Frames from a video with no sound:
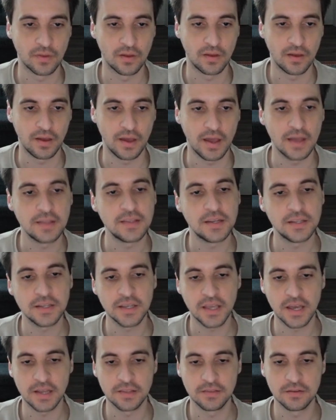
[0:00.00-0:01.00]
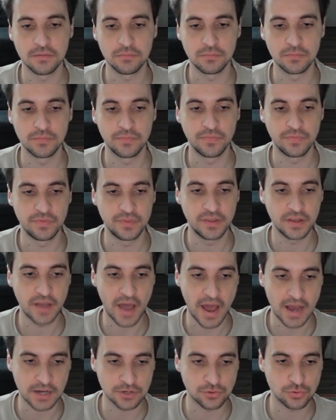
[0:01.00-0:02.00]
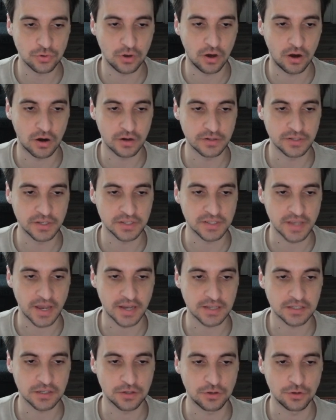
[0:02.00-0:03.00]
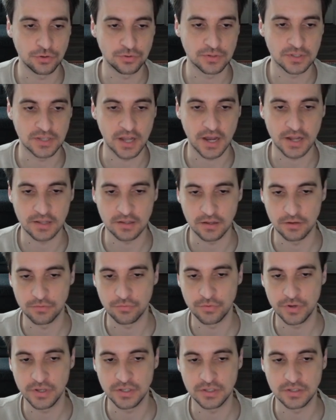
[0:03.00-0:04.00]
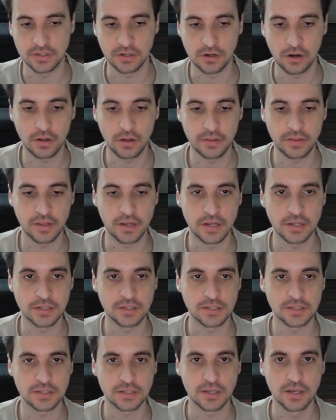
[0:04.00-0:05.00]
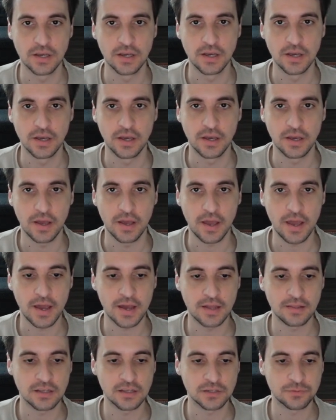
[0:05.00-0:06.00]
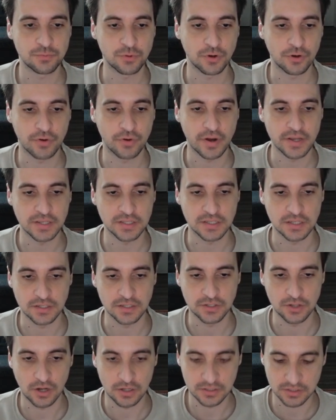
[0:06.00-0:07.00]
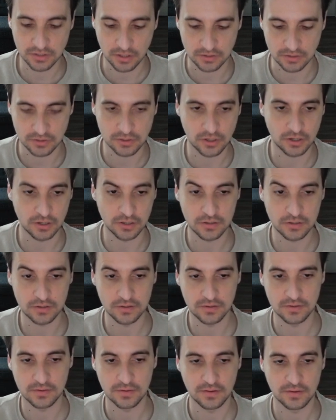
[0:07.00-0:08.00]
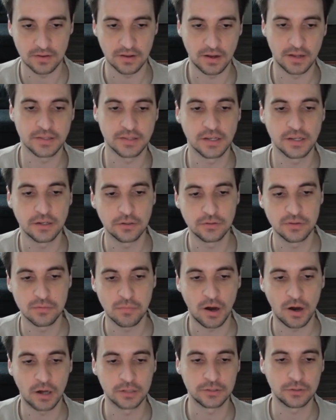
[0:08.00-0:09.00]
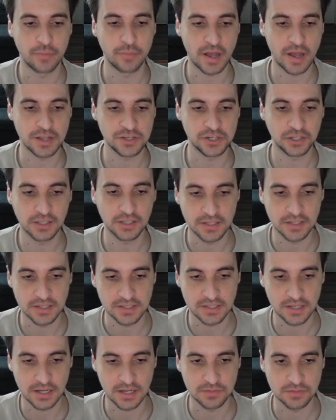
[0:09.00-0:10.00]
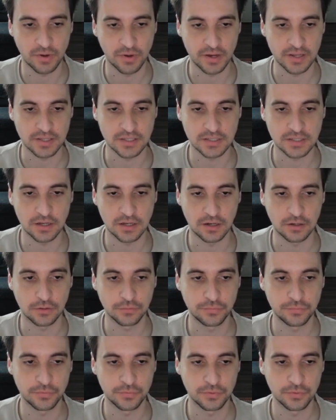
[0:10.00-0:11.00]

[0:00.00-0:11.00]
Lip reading: then again, the actual harness executes that and reads the contents. And this progresses until the model magically decides by itself